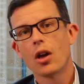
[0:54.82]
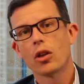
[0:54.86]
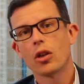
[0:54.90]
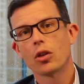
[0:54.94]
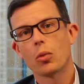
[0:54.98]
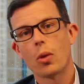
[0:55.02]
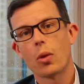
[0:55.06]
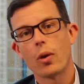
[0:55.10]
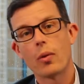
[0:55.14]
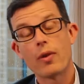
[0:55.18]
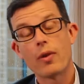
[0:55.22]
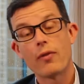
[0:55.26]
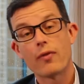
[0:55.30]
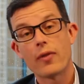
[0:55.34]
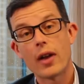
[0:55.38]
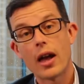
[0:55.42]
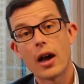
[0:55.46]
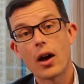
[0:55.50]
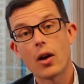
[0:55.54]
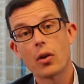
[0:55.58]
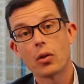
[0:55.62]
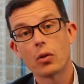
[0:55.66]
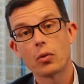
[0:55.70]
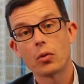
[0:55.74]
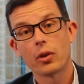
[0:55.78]
So what we
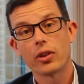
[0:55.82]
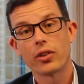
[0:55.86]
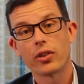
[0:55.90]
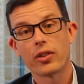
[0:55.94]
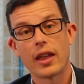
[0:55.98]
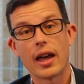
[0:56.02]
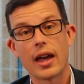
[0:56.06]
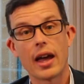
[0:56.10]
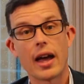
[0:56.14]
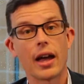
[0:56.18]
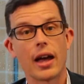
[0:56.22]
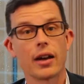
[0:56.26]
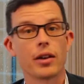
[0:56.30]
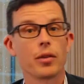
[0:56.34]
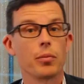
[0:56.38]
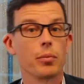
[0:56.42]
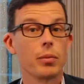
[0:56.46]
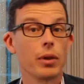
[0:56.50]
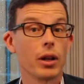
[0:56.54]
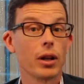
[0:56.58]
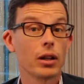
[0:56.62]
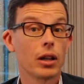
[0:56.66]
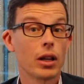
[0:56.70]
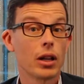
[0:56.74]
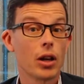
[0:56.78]
found was that
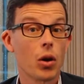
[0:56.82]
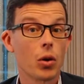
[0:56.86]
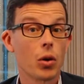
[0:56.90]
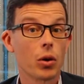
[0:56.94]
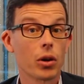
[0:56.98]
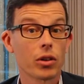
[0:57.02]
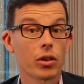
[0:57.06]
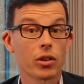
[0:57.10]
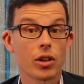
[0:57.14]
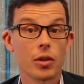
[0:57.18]
building owners